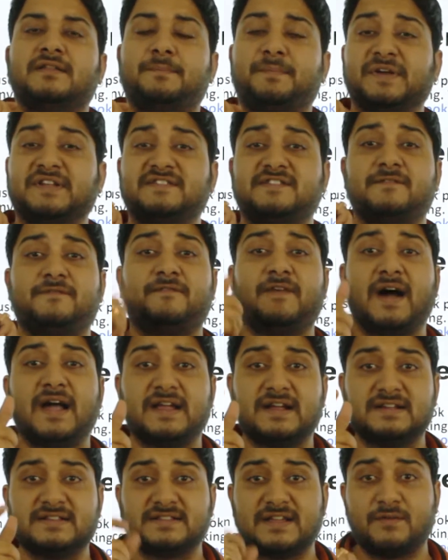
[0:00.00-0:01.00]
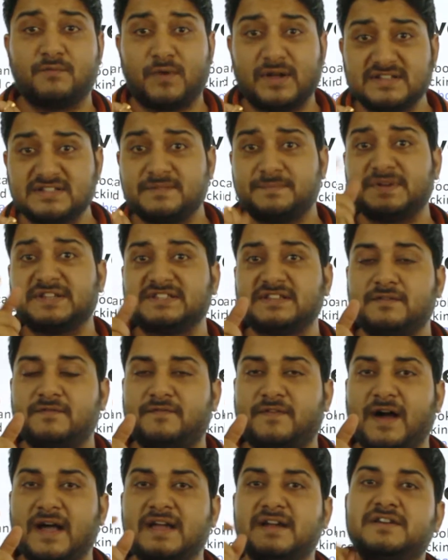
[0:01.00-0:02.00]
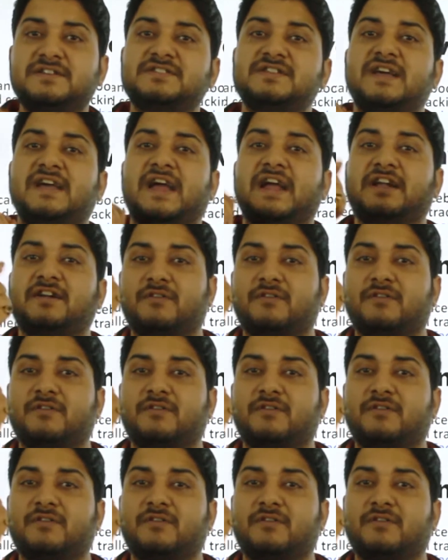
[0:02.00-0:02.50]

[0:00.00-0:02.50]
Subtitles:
the pixel fires, and once the pixel fires,